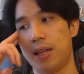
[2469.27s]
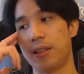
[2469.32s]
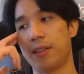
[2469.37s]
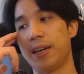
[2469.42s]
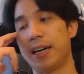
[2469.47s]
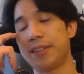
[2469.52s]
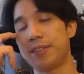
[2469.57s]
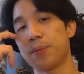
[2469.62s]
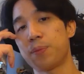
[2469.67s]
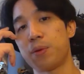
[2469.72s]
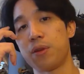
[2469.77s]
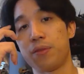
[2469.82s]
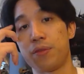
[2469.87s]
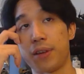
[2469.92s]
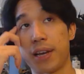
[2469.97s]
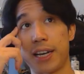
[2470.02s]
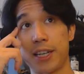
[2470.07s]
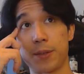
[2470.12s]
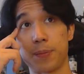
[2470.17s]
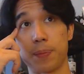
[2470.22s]
the housing
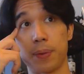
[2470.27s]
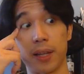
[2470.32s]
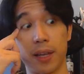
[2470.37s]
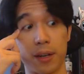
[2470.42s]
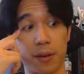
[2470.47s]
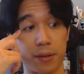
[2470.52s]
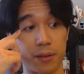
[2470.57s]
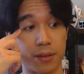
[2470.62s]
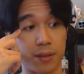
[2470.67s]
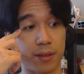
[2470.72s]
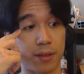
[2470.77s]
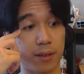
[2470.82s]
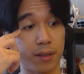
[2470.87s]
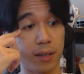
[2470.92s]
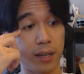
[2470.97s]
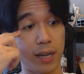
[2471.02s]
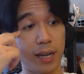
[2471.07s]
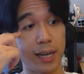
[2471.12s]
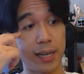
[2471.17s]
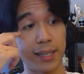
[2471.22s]
preview has players
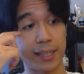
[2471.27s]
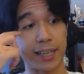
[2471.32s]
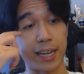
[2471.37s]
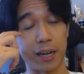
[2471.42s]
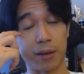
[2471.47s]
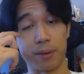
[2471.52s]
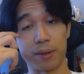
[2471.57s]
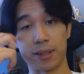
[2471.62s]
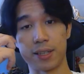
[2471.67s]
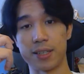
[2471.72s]
carrying